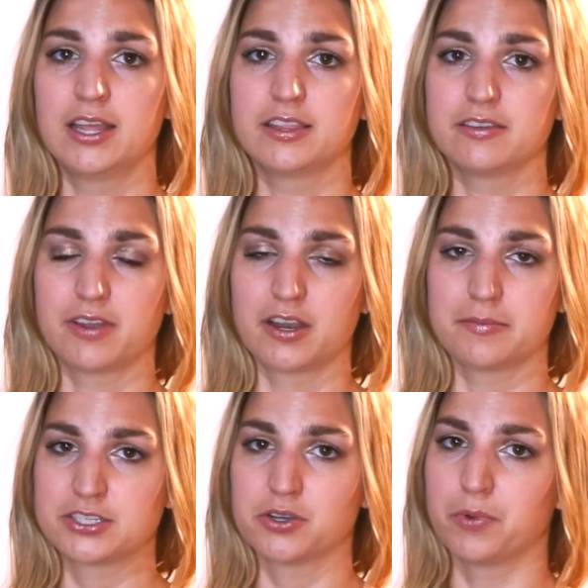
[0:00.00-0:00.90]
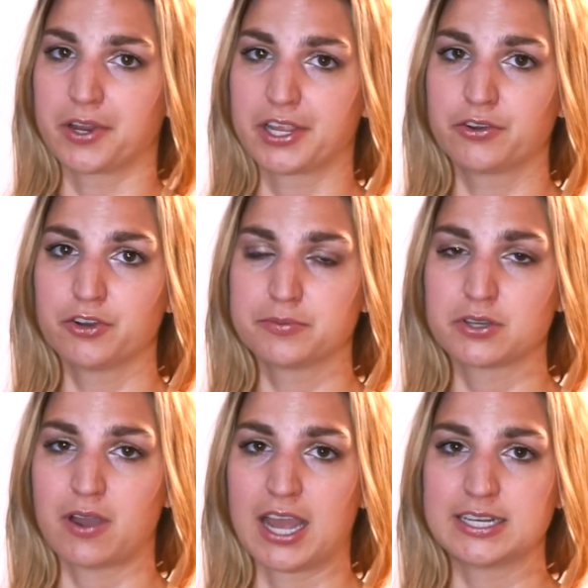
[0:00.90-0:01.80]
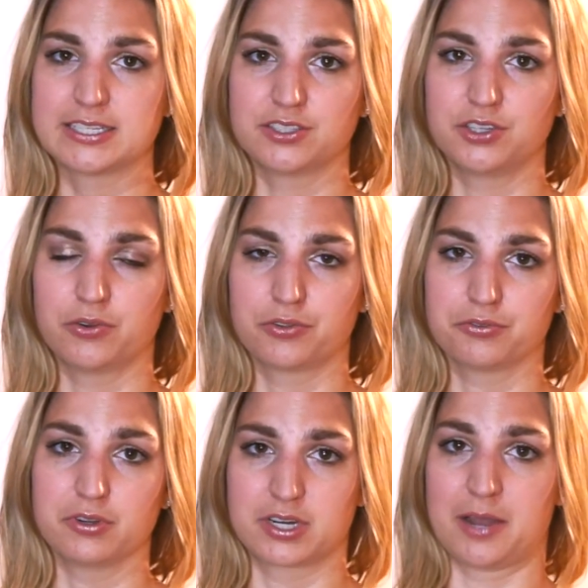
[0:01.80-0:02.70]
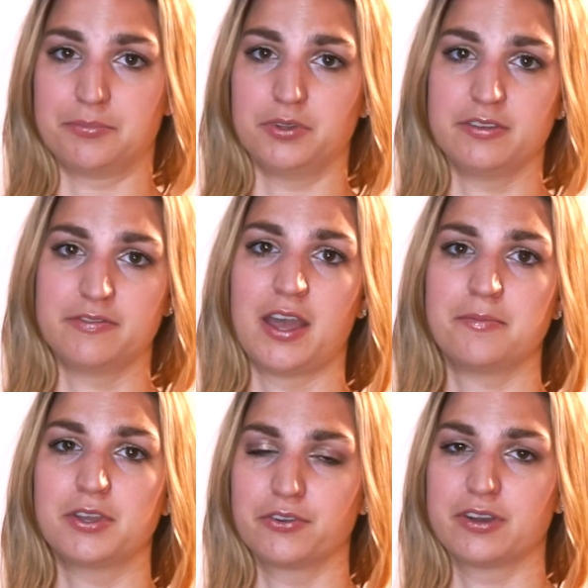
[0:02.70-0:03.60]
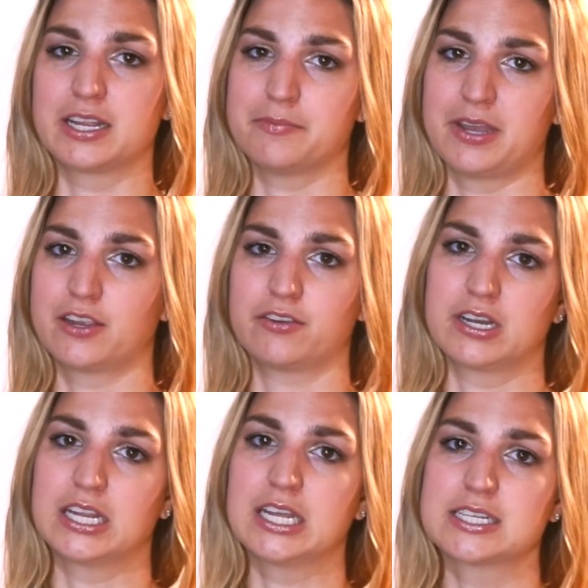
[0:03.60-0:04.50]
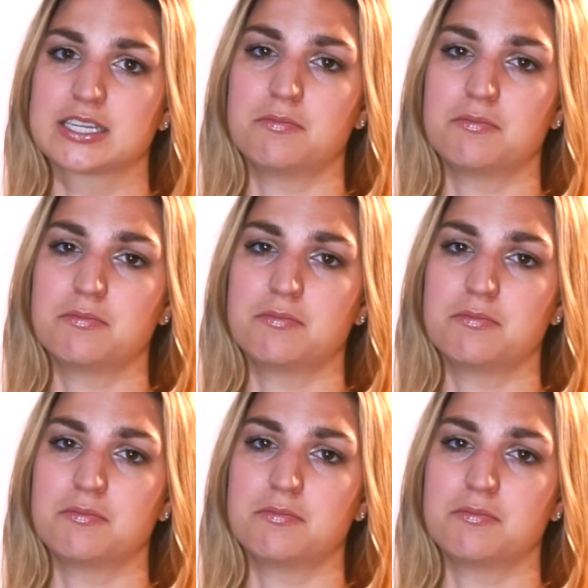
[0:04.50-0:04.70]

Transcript: the Environmental Working Group, so I did go through a couple of them ingredient by ingredient,